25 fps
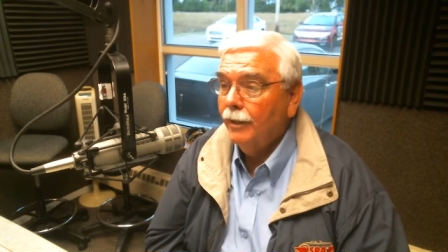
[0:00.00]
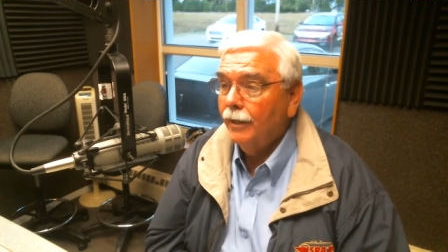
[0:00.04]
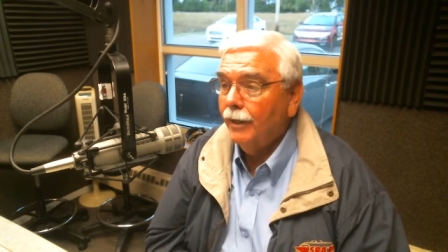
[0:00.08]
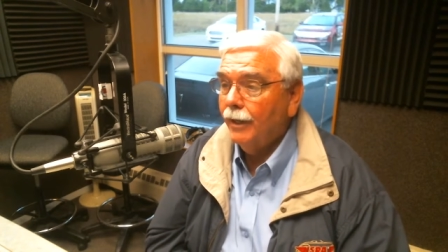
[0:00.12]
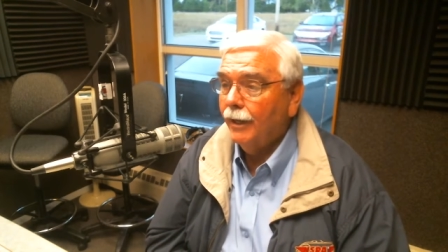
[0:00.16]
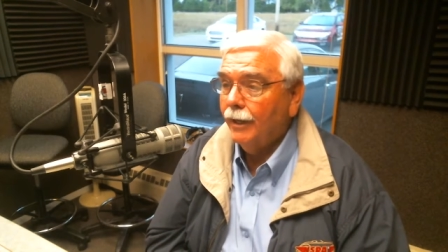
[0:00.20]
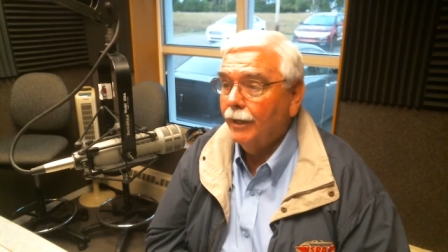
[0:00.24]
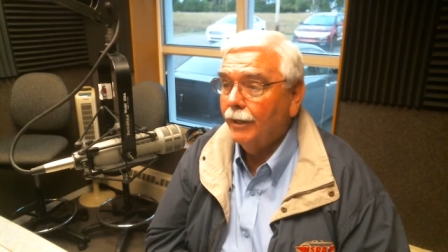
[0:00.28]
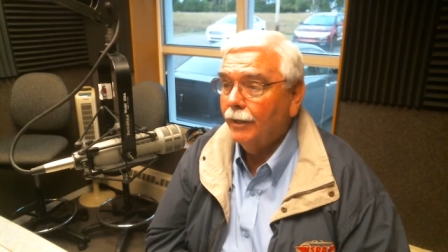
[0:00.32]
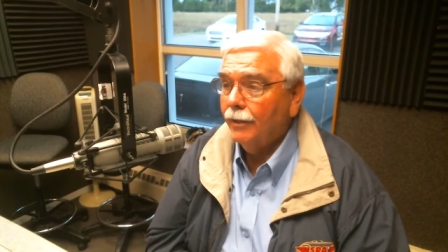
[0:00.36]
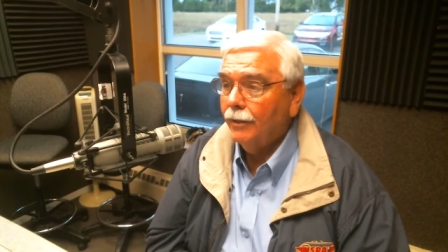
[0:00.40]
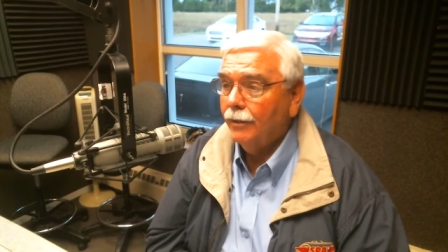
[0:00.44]

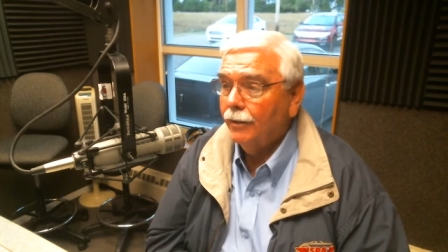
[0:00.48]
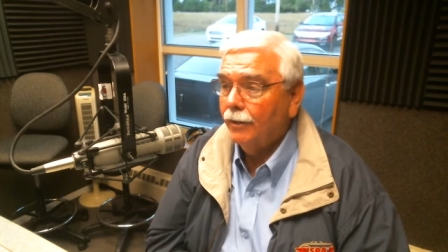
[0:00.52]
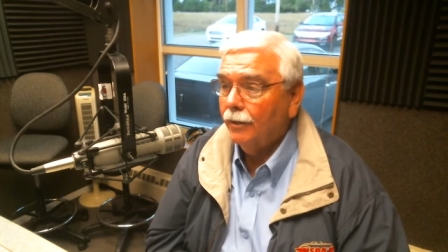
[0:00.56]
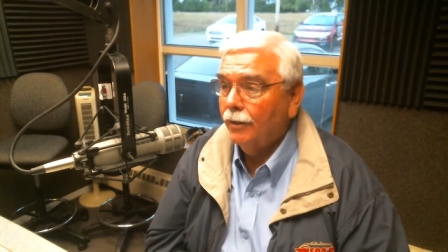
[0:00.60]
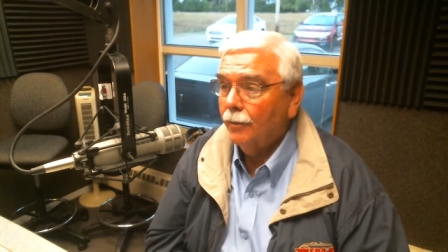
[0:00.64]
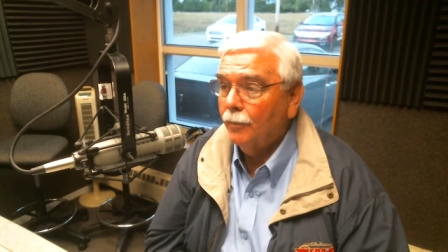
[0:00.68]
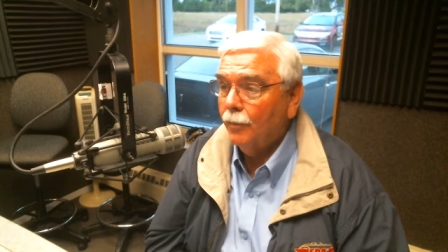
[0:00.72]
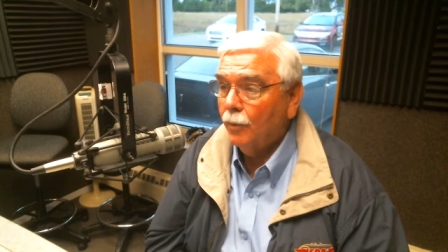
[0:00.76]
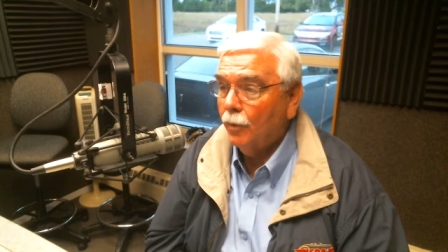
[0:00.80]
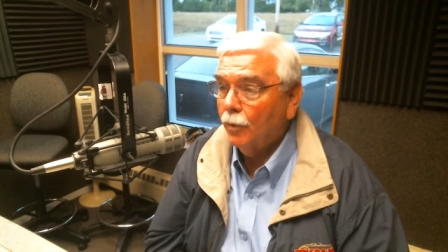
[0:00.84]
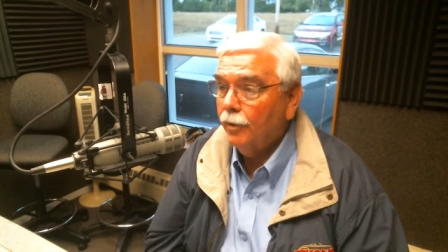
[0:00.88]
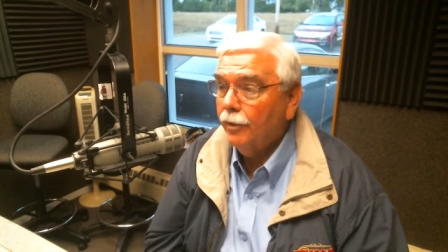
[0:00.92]
and
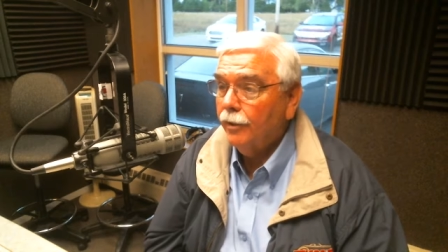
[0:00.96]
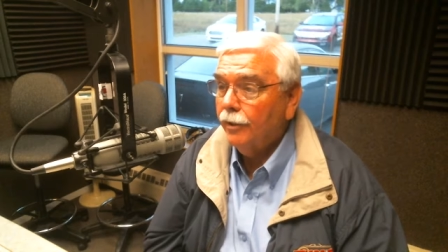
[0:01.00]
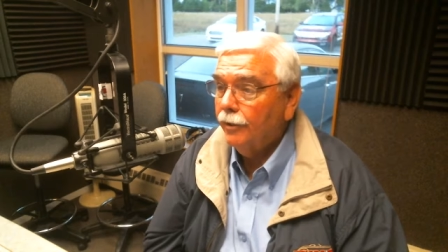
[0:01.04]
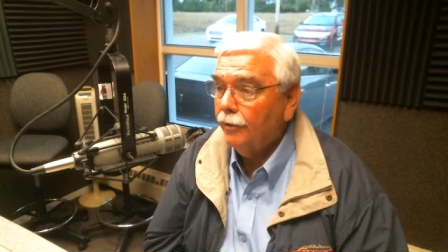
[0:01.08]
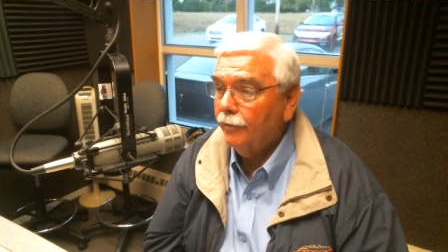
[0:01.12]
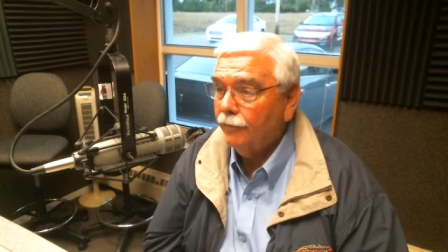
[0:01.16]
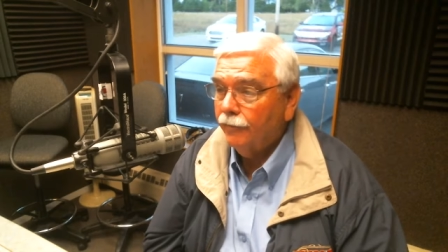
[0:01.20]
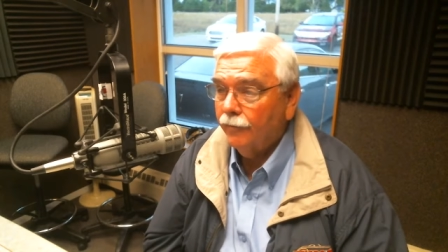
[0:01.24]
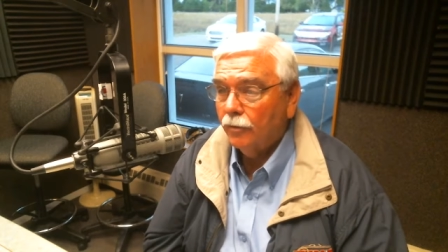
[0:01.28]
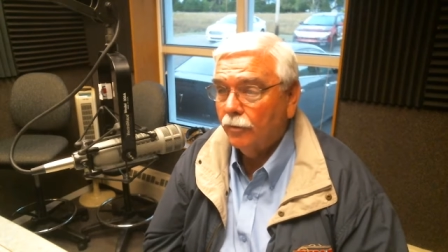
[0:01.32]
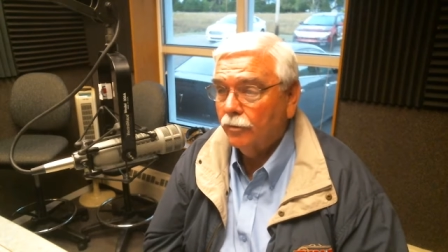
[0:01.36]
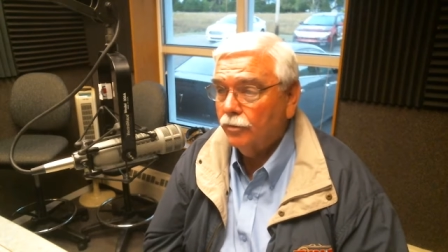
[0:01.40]
put it in
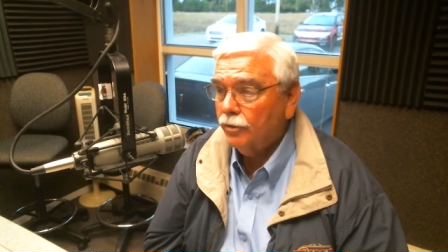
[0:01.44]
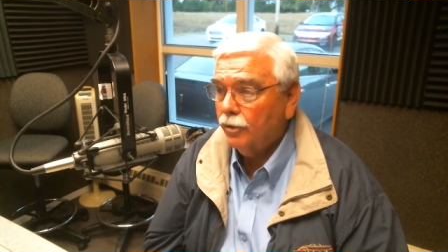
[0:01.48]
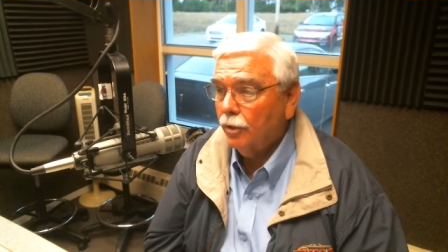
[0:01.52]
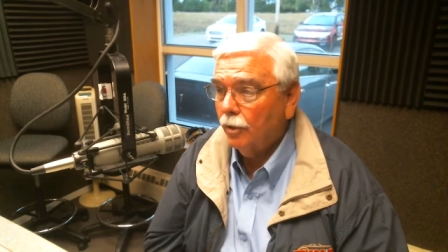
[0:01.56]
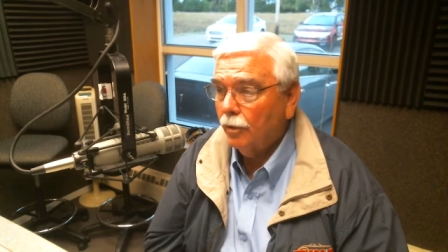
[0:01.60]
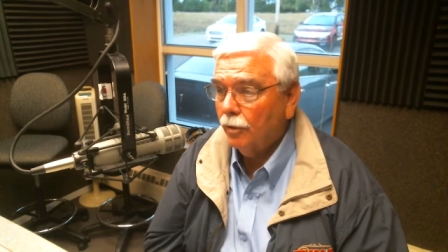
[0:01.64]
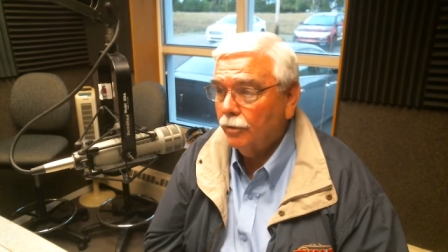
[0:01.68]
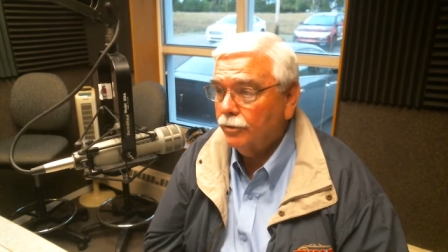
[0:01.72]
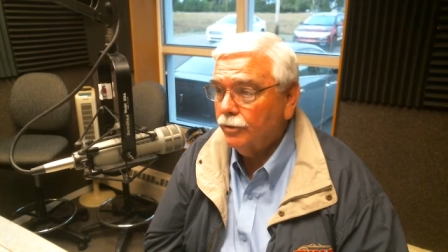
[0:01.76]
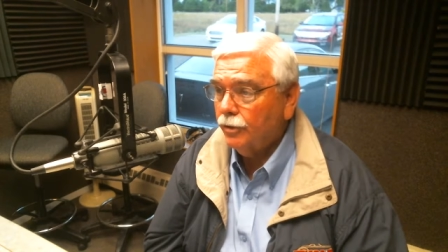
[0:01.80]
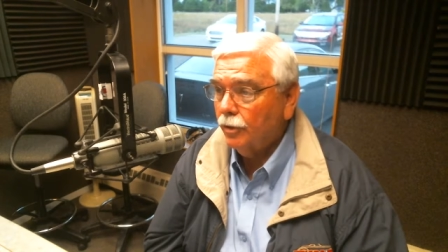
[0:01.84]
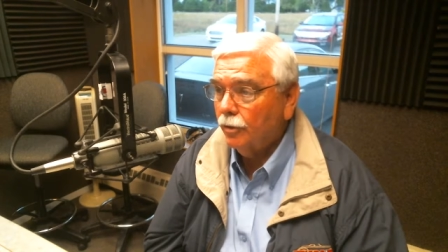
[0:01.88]
the first
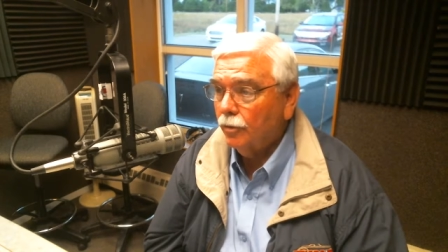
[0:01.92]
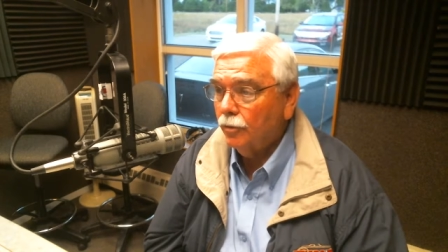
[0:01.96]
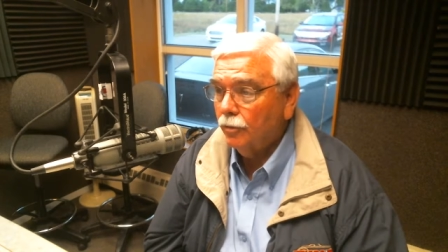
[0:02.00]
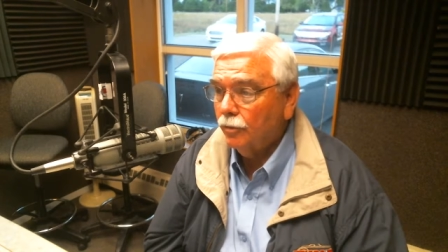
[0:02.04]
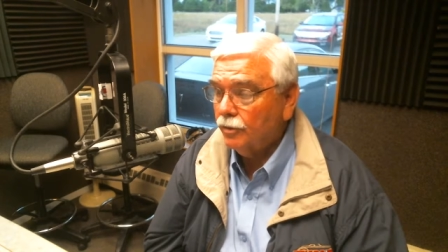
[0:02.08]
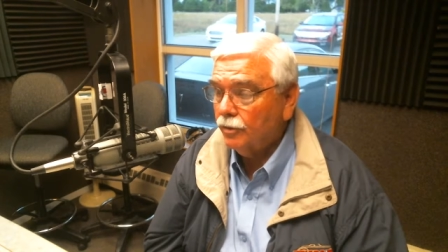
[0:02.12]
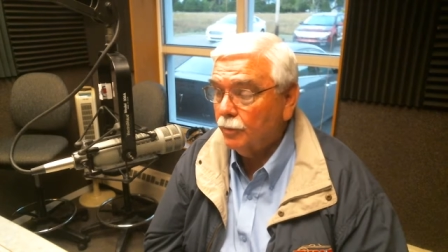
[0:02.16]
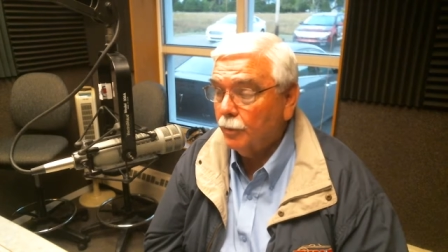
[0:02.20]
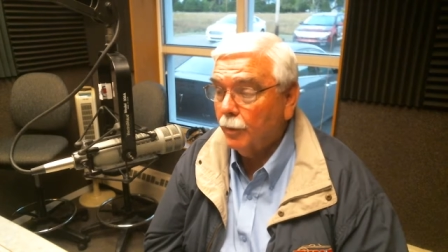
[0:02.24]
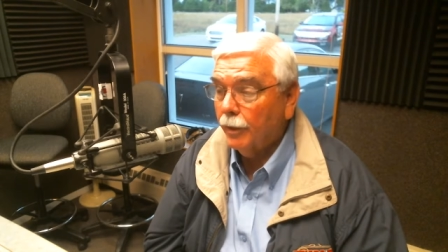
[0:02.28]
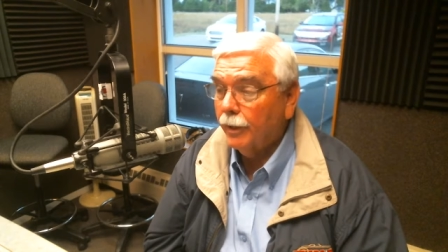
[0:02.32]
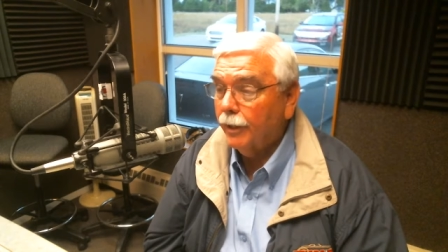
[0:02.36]
car show
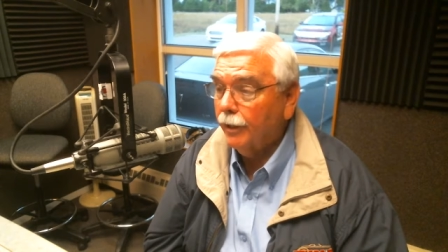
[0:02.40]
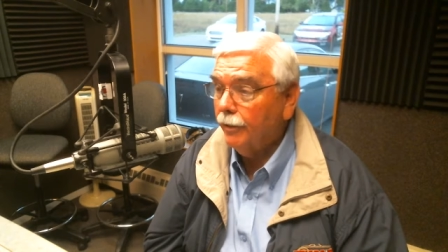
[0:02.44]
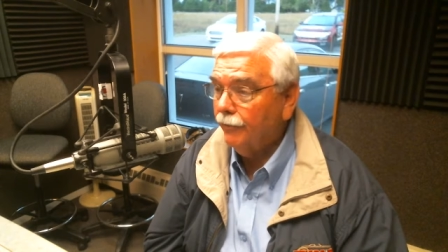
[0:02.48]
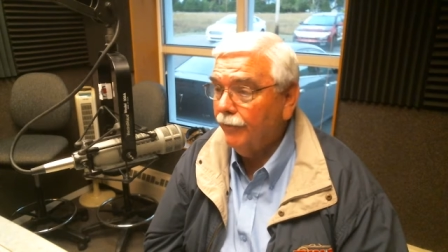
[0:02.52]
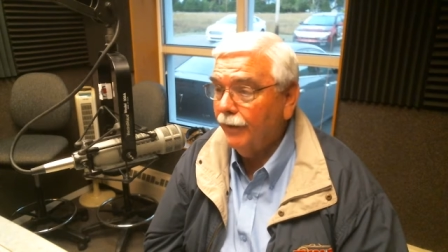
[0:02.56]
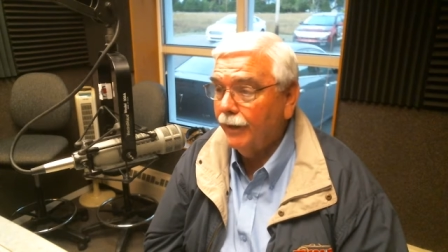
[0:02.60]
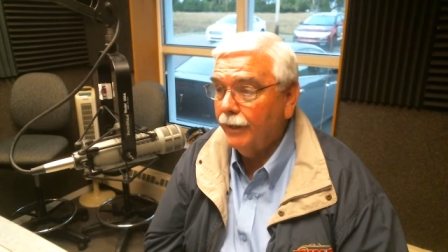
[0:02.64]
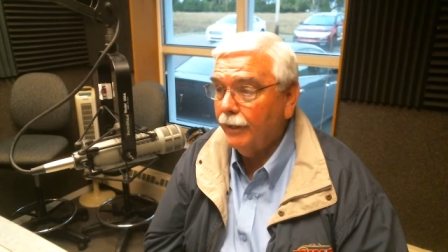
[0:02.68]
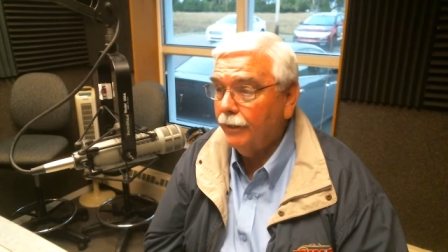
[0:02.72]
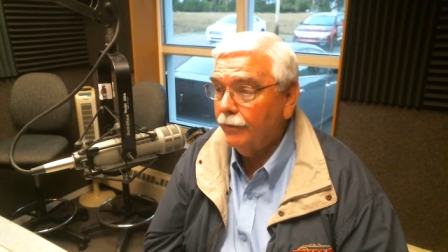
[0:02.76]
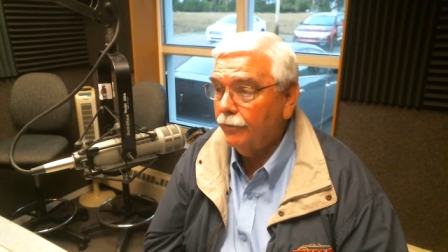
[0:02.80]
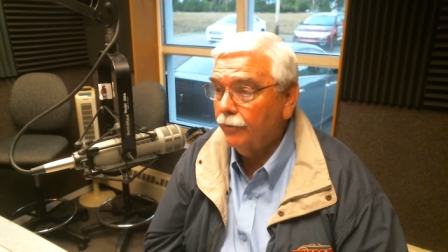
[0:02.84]
the spring of
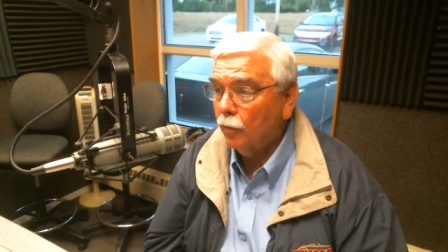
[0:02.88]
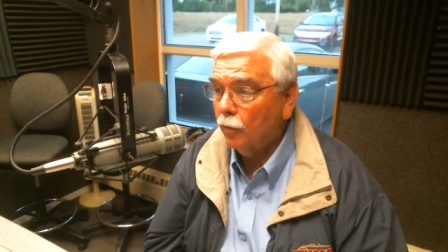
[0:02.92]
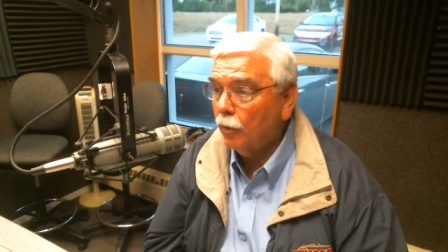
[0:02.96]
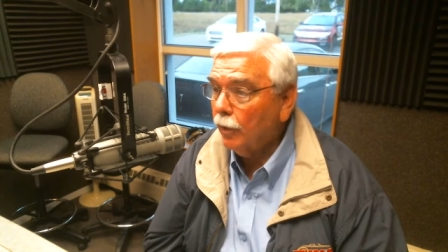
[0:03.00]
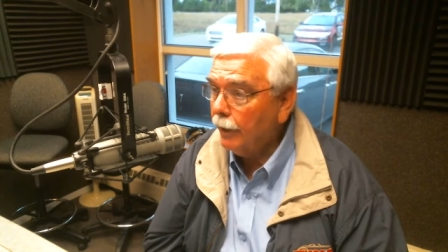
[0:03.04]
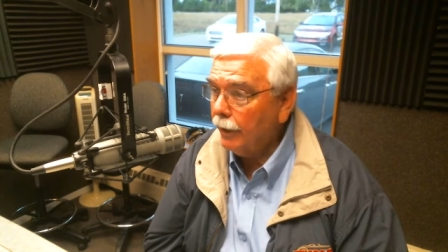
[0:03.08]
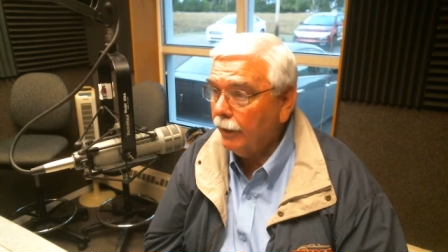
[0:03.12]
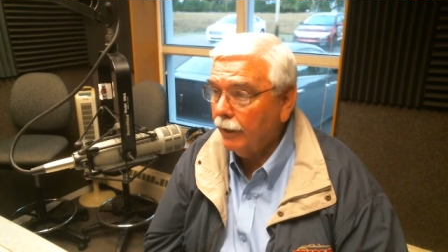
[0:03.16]
83.